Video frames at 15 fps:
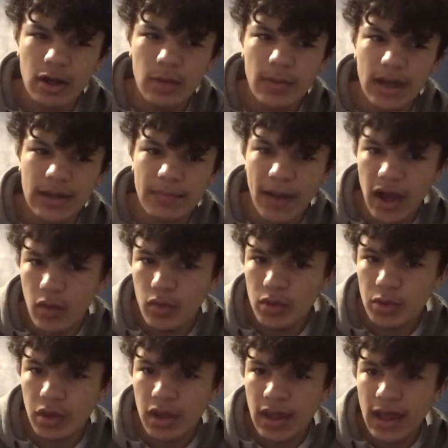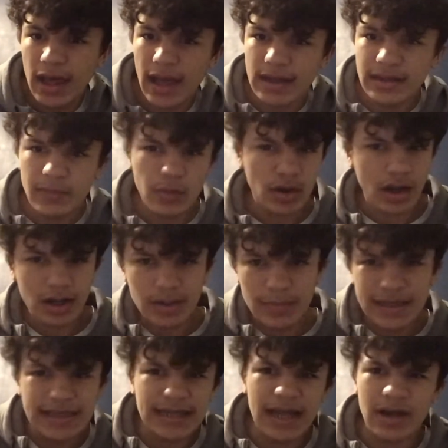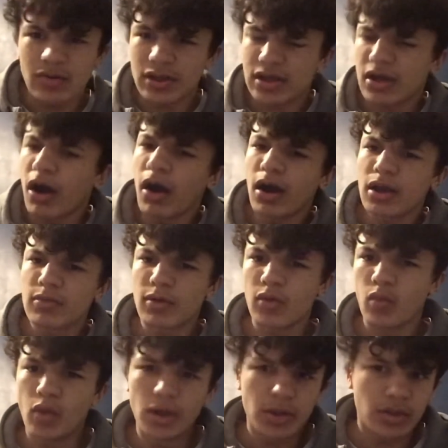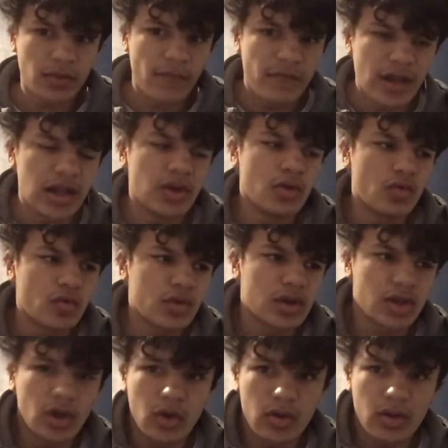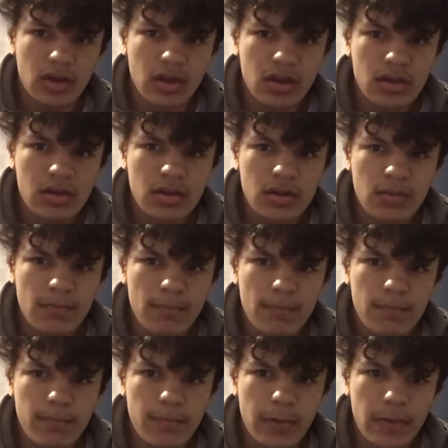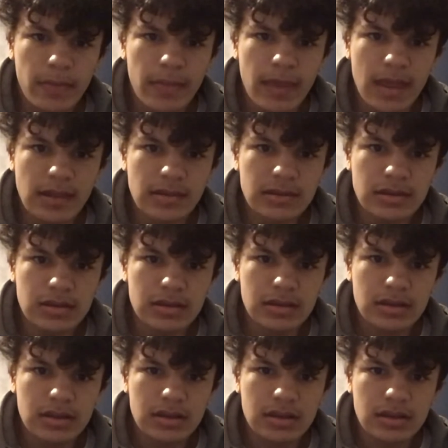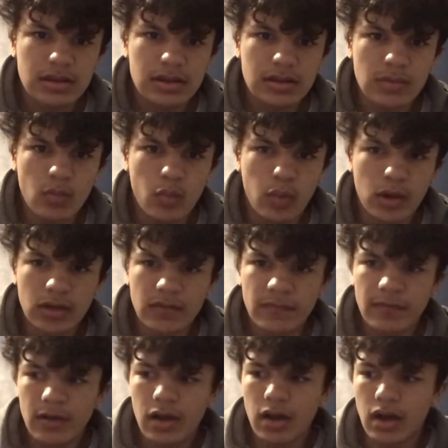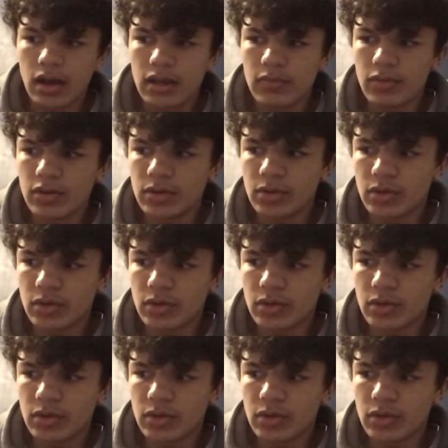had powers, and they were kind of making it out like KAIBA was the villain all along. But then, one of the KAIBAs